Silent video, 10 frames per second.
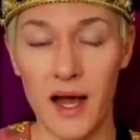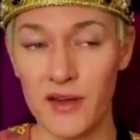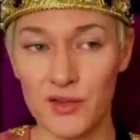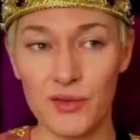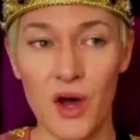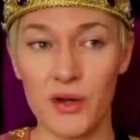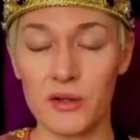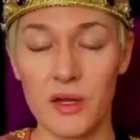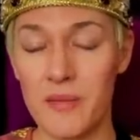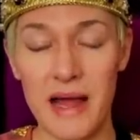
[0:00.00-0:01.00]
I do
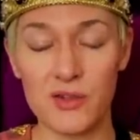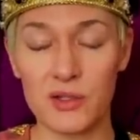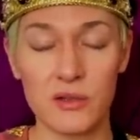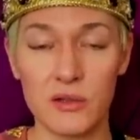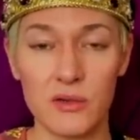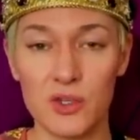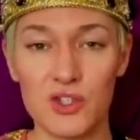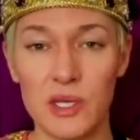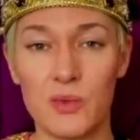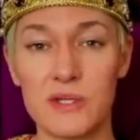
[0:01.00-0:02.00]
not imagine that
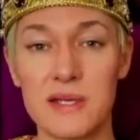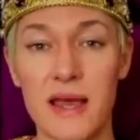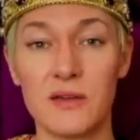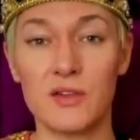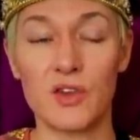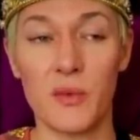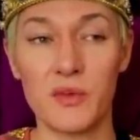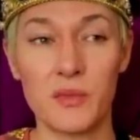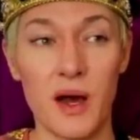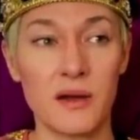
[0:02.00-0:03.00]
she would say to
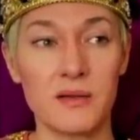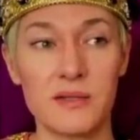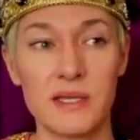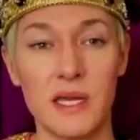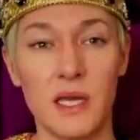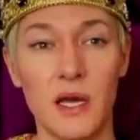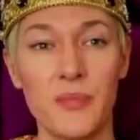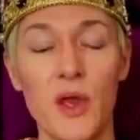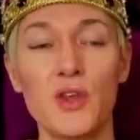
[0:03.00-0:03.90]
Thomas Markle Sr.,